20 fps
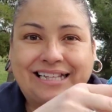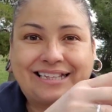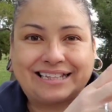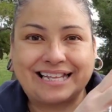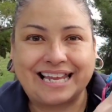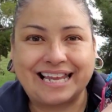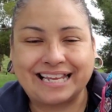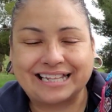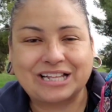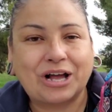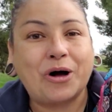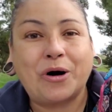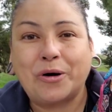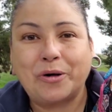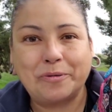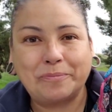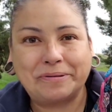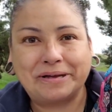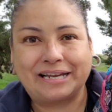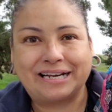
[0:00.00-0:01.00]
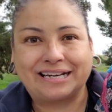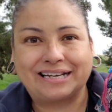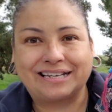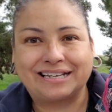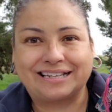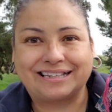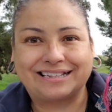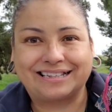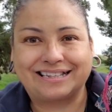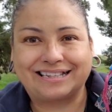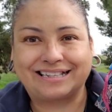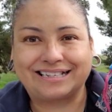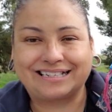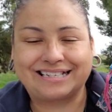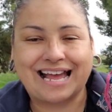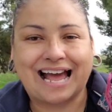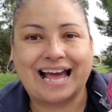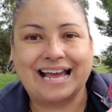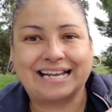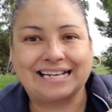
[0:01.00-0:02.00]
thing, the whole bit. The
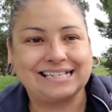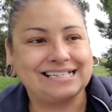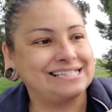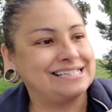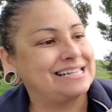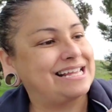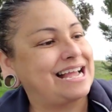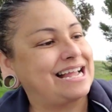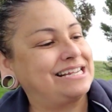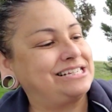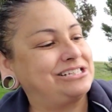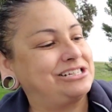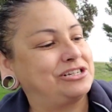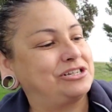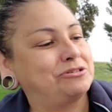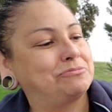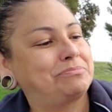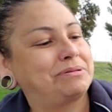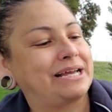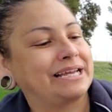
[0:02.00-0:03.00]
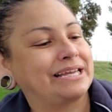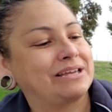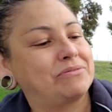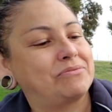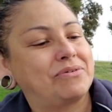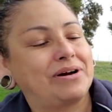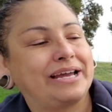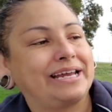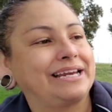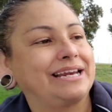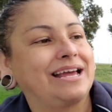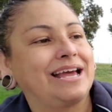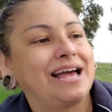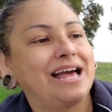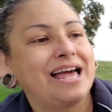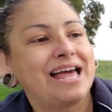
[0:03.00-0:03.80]
dyes, I used to do black and white.